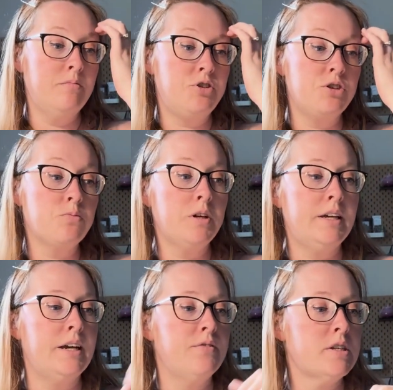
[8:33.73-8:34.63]
She's
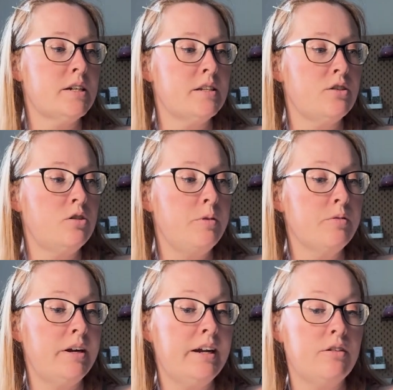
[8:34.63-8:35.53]
really emphasizing to me
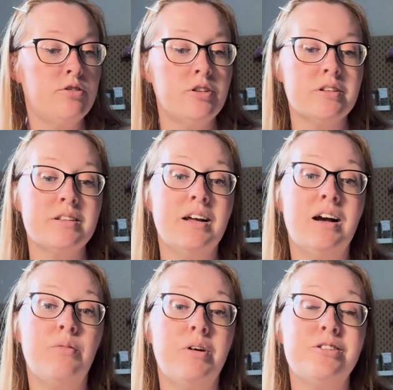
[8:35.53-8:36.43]
right now, she does
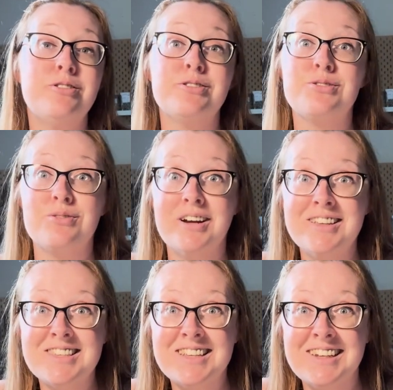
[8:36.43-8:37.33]
not want you to
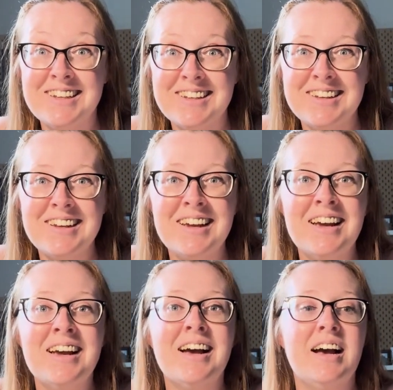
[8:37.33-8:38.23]
stress.
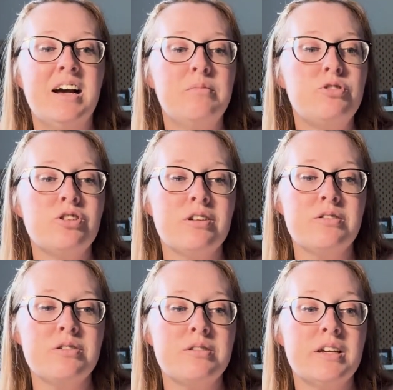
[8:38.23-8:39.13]
She's
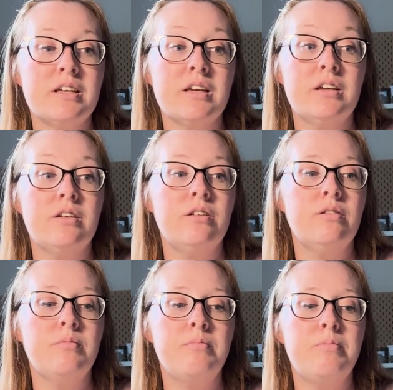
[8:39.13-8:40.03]
also saying, like,
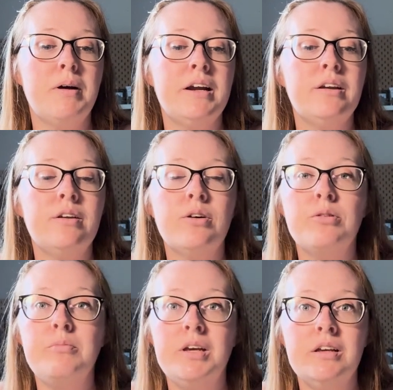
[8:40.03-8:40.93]
by
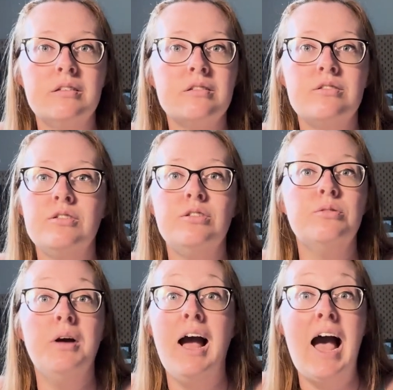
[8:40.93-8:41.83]
no means do
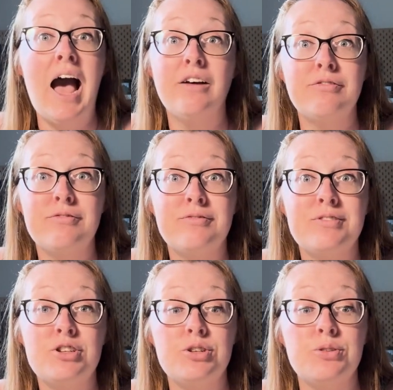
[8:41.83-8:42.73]
you have
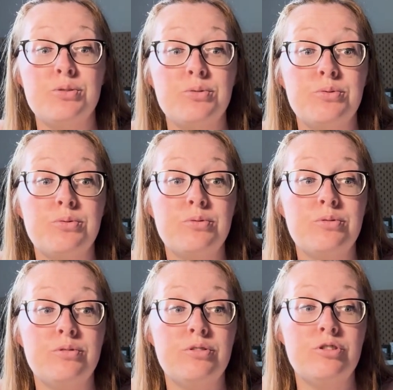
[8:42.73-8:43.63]
to
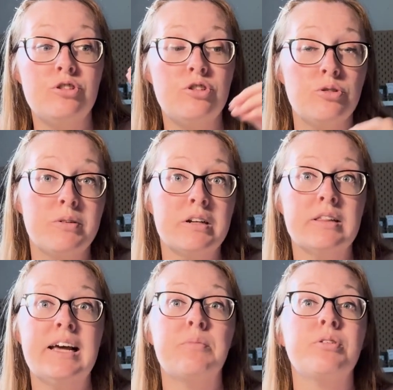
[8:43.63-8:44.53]
do an
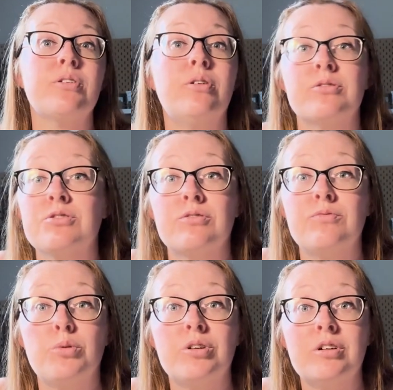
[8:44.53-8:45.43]
elaborate altar
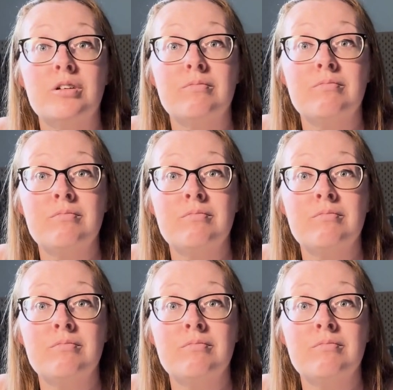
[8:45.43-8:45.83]
for her.